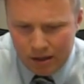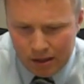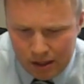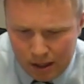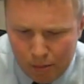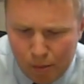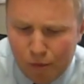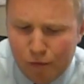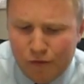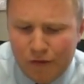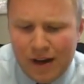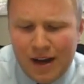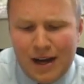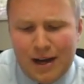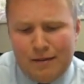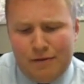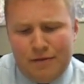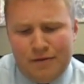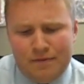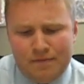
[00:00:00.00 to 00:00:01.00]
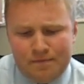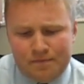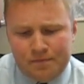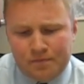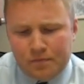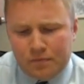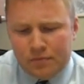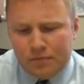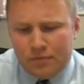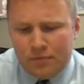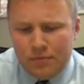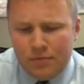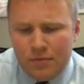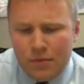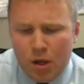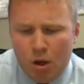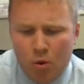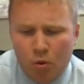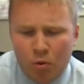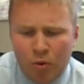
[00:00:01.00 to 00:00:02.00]
Number 5,
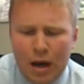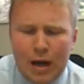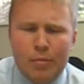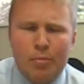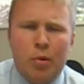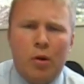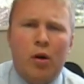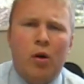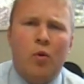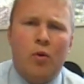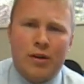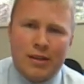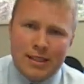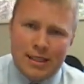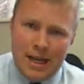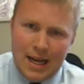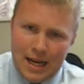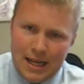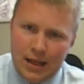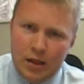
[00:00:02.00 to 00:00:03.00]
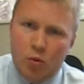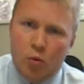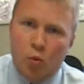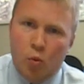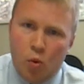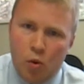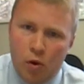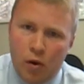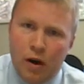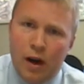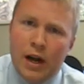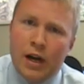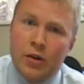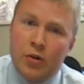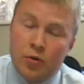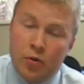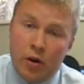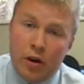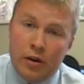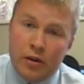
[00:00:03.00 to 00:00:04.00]
Ron Paul wants to end the war on
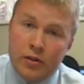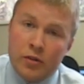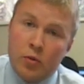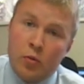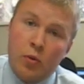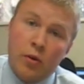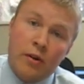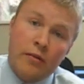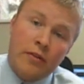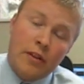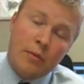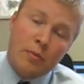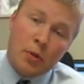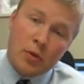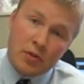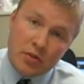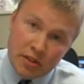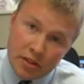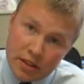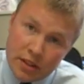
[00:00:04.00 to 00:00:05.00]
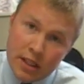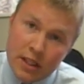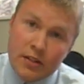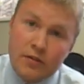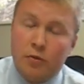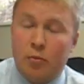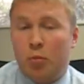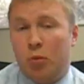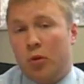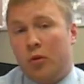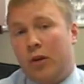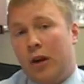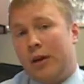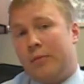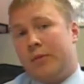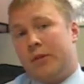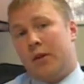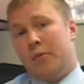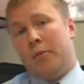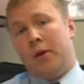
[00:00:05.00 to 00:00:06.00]
drugs, one of the most successful
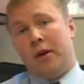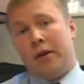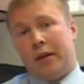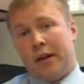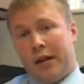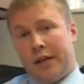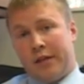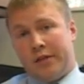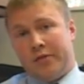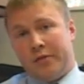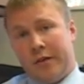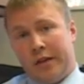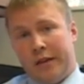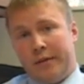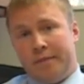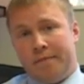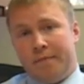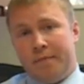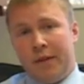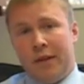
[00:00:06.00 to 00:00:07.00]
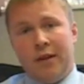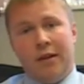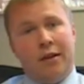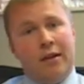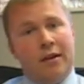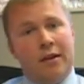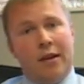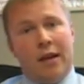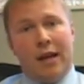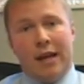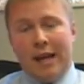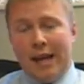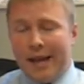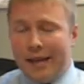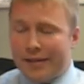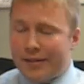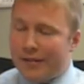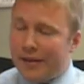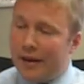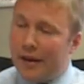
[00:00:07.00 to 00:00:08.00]
programs in American history. And
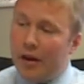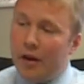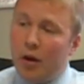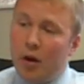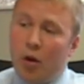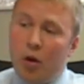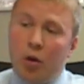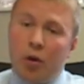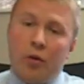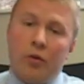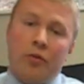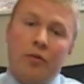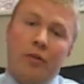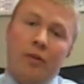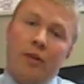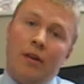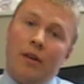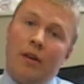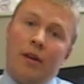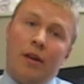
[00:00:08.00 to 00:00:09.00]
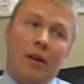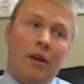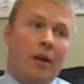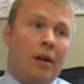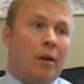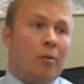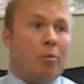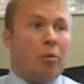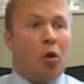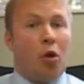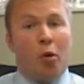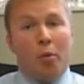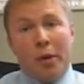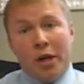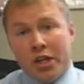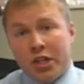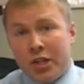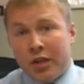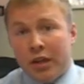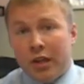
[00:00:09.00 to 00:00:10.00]
yes, I know
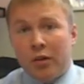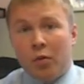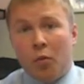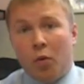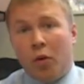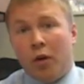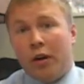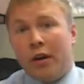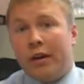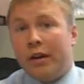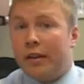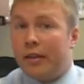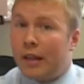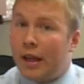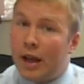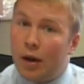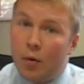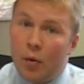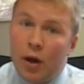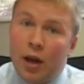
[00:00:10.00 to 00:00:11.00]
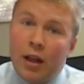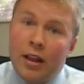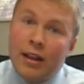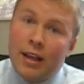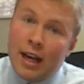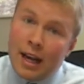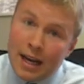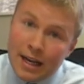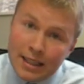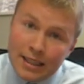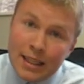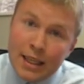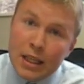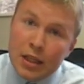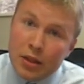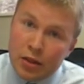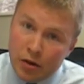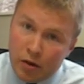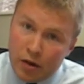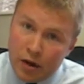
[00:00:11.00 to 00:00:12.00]
prohibition didn't work that well in the
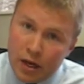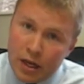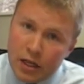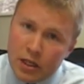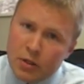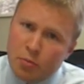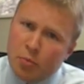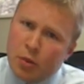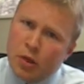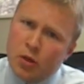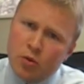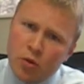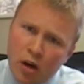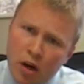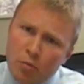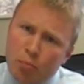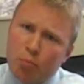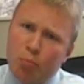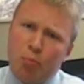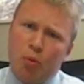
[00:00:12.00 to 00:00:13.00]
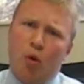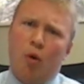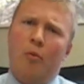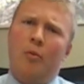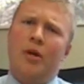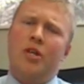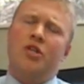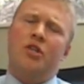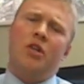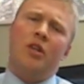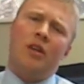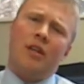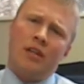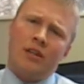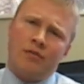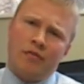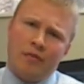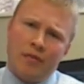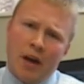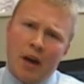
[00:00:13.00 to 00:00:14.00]
1930s, but drug prohibition
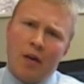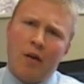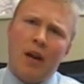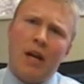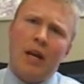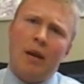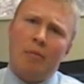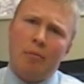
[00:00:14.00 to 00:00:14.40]
is very